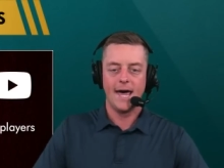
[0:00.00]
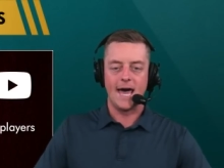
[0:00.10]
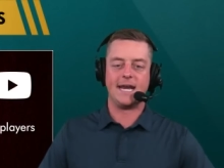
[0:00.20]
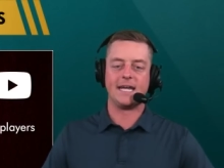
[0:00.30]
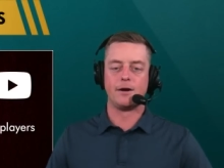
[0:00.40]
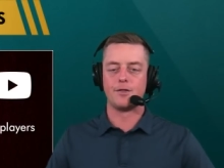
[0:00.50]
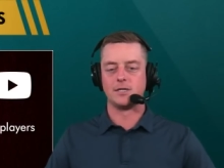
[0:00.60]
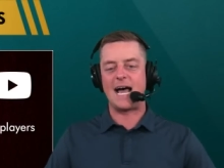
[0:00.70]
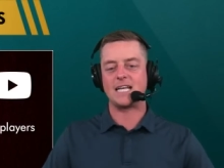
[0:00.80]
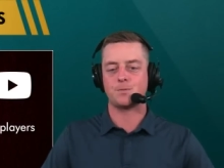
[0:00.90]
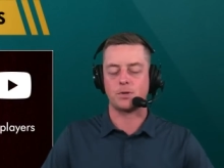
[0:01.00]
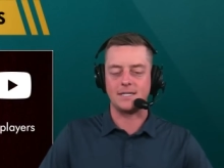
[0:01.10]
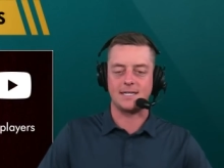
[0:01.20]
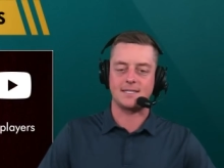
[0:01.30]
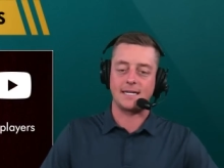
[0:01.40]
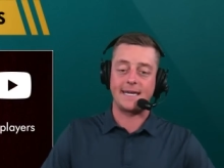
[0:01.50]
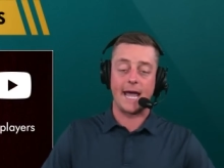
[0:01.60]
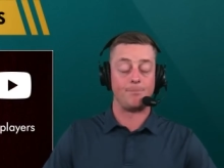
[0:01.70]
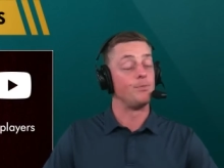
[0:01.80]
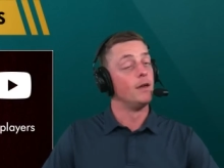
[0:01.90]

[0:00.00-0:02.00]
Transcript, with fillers: heading into the last preseason game?